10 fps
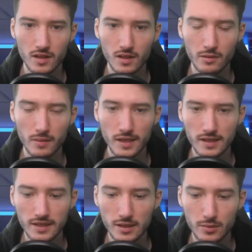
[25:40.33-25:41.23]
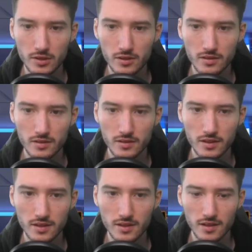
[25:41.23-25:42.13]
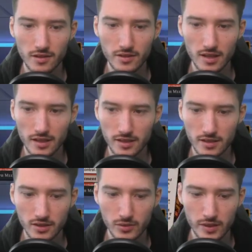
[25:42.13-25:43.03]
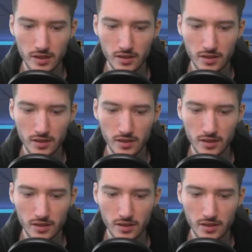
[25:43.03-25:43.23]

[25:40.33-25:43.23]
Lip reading: Are we playing against Esper? Oh, looks like it. Sweet.